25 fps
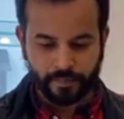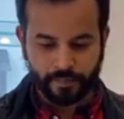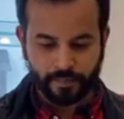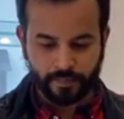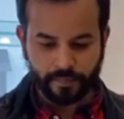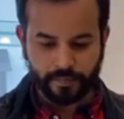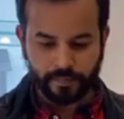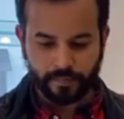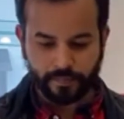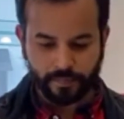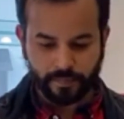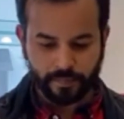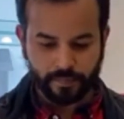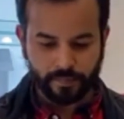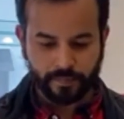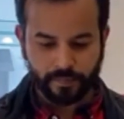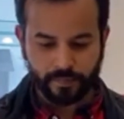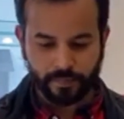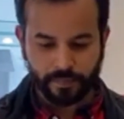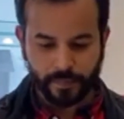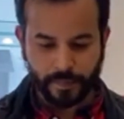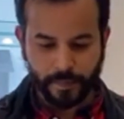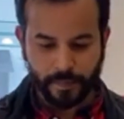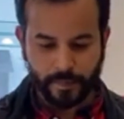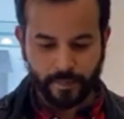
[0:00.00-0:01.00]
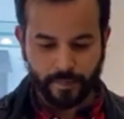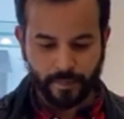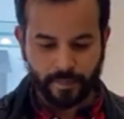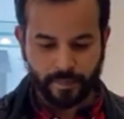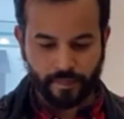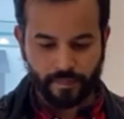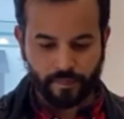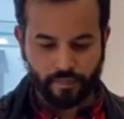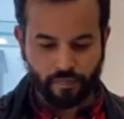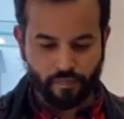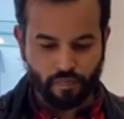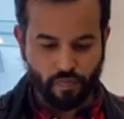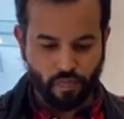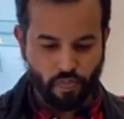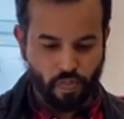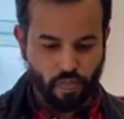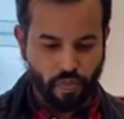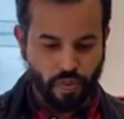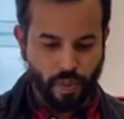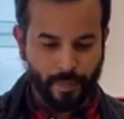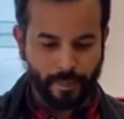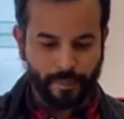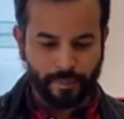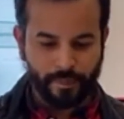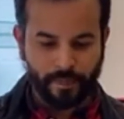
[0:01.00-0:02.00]

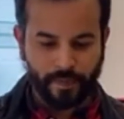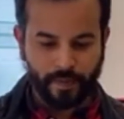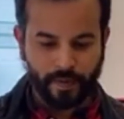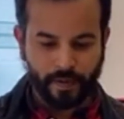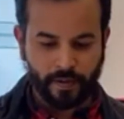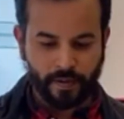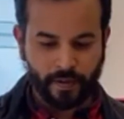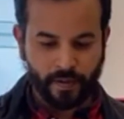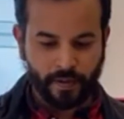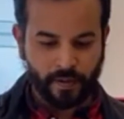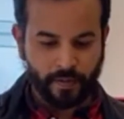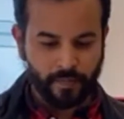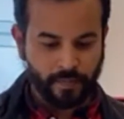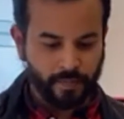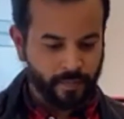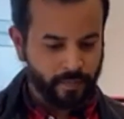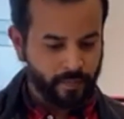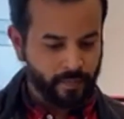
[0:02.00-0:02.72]
(silence)